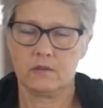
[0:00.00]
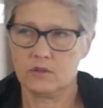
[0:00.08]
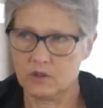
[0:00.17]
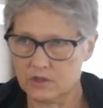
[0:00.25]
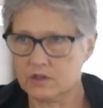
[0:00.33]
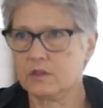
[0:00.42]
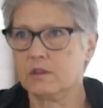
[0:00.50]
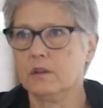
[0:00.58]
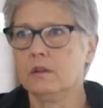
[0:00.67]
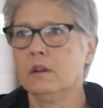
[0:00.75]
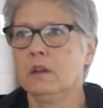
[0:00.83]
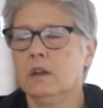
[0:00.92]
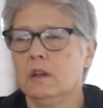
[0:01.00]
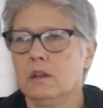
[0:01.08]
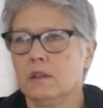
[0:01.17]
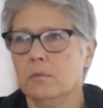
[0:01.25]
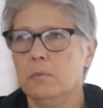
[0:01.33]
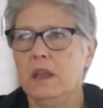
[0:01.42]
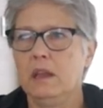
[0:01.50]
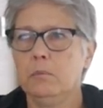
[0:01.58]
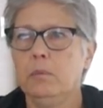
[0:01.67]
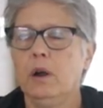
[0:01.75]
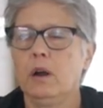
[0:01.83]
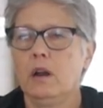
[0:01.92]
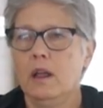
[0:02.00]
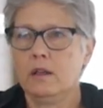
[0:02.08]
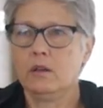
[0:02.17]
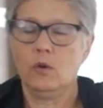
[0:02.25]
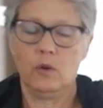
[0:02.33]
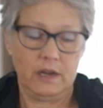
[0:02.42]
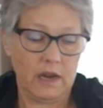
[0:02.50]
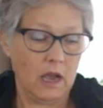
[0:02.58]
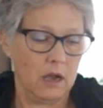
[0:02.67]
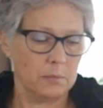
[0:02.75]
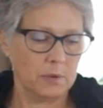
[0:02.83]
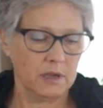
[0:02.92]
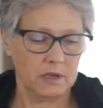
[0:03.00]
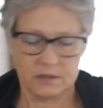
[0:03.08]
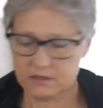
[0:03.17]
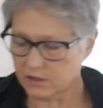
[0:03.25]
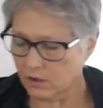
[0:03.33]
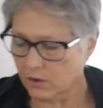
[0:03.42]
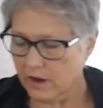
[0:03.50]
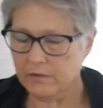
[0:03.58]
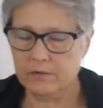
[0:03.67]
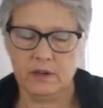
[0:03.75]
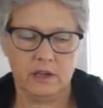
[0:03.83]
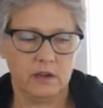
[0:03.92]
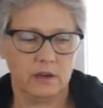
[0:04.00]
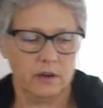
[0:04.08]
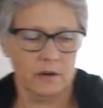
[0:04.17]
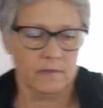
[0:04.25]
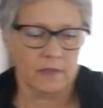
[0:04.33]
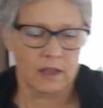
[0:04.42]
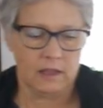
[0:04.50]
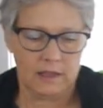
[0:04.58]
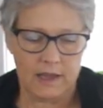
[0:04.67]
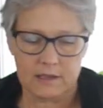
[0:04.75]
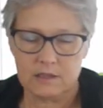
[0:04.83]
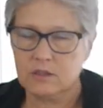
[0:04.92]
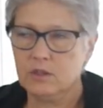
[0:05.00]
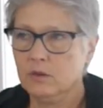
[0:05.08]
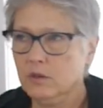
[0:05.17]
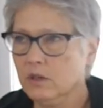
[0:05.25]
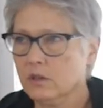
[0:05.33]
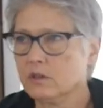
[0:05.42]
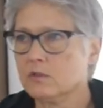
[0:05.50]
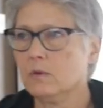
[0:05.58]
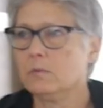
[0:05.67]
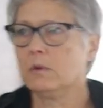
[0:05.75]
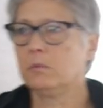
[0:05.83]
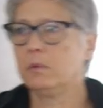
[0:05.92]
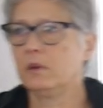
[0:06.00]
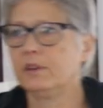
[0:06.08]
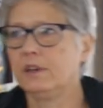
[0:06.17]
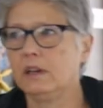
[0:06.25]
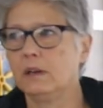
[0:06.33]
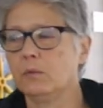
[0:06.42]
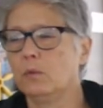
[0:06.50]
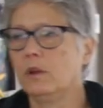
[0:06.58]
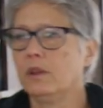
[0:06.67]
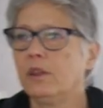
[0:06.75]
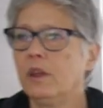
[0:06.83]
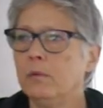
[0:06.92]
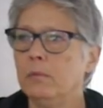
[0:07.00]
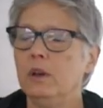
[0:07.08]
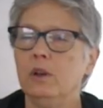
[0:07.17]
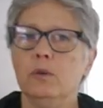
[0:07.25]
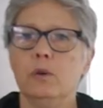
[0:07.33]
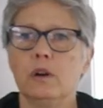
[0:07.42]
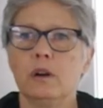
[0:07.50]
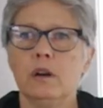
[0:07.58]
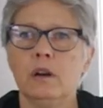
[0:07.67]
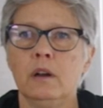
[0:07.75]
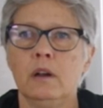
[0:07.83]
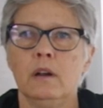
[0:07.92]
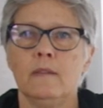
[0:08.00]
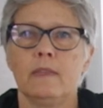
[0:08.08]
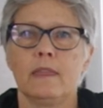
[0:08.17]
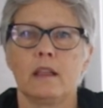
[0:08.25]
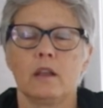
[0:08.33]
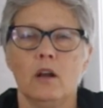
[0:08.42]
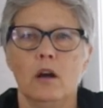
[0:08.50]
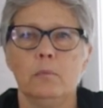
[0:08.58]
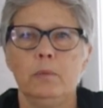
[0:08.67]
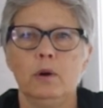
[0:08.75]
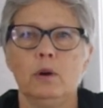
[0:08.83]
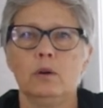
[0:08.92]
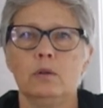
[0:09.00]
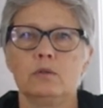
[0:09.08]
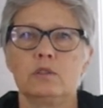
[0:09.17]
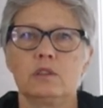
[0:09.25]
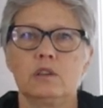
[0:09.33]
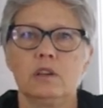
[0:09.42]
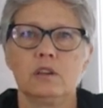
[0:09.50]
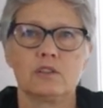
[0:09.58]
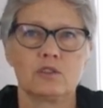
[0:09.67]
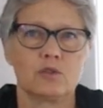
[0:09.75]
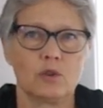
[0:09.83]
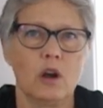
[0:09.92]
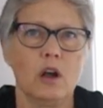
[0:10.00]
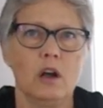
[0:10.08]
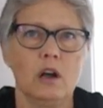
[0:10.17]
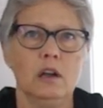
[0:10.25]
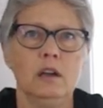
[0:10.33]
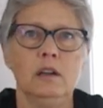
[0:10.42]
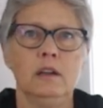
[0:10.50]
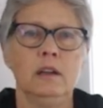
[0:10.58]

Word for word: just the main part and going up. So every year, last 2 years, we've been building it with manure, compost, straw,